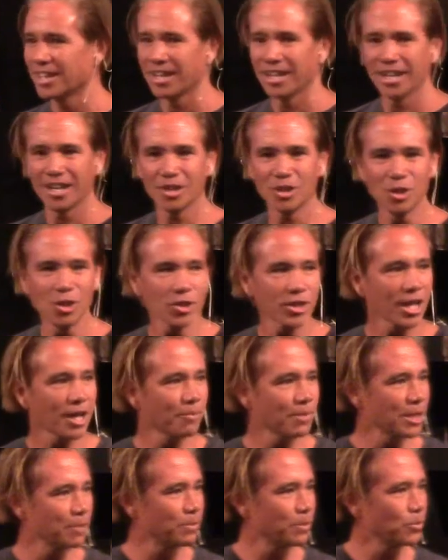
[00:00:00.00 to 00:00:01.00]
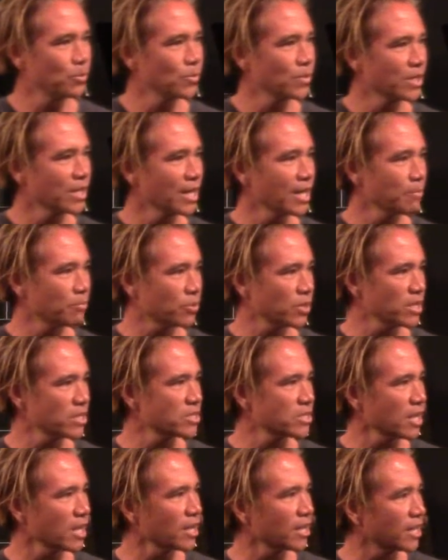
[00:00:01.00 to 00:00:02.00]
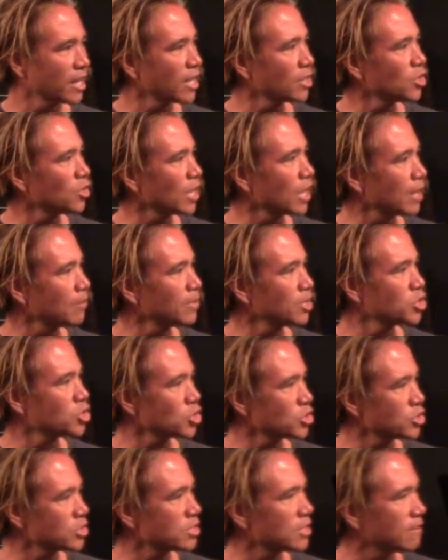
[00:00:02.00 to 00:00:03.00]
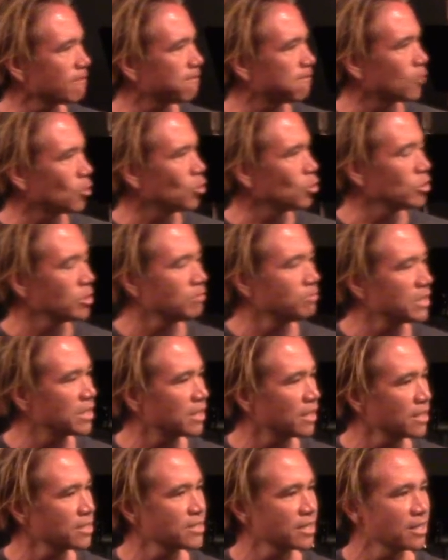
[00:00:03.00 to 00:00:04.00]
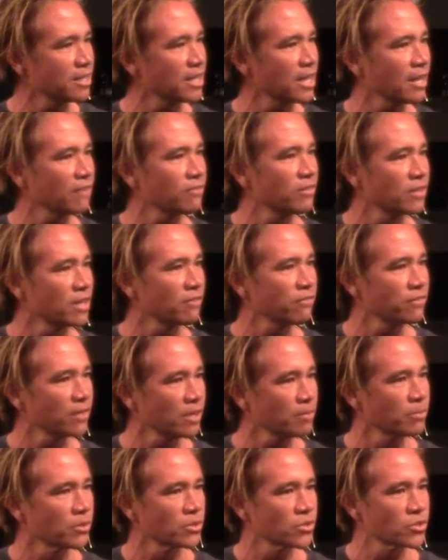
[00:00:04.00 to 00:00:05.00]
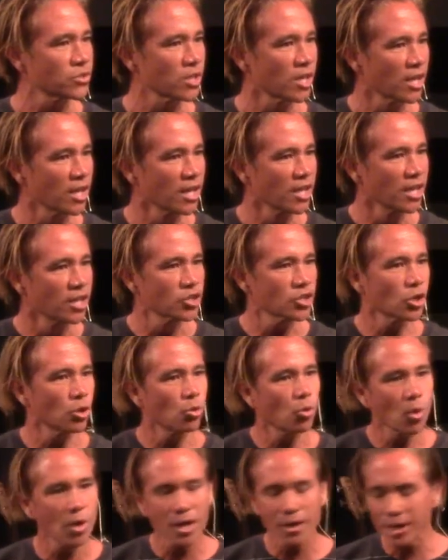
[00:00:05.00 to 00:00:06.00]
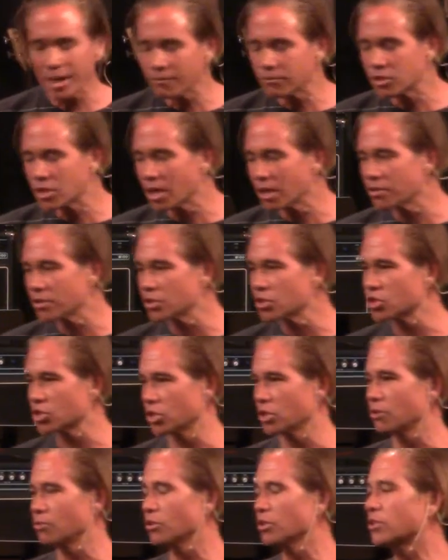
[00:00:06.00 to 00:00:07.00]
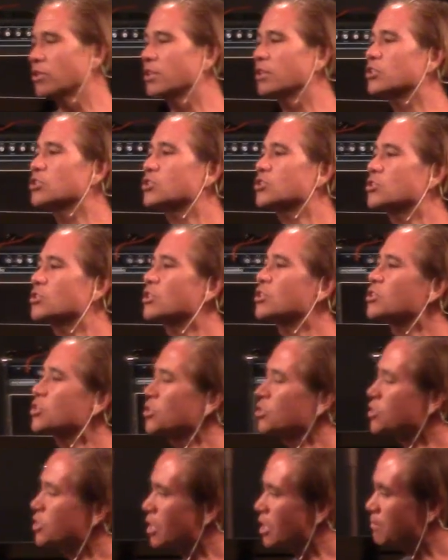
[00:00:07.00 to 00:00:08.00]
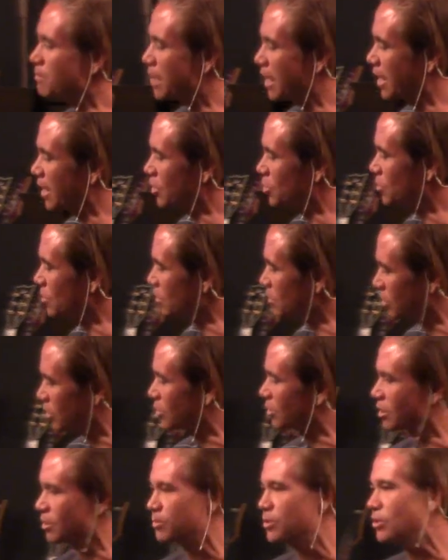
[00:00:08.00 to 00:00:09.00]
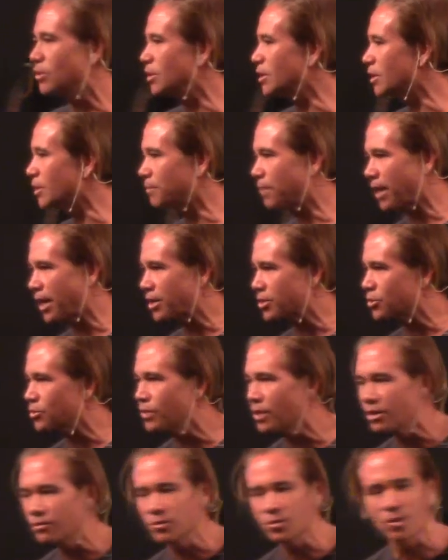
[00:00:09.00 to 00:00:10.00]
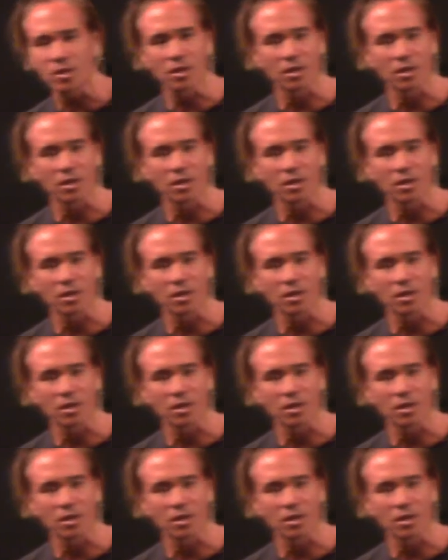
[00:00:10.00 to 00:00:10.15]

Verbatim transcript: And look how many people we got, praise God. And I know how many churches have folded because they didn't have enough numbers. So, what I have done this year with the, the church that I'm pastoring, the community I'm pastoring, whatever you want to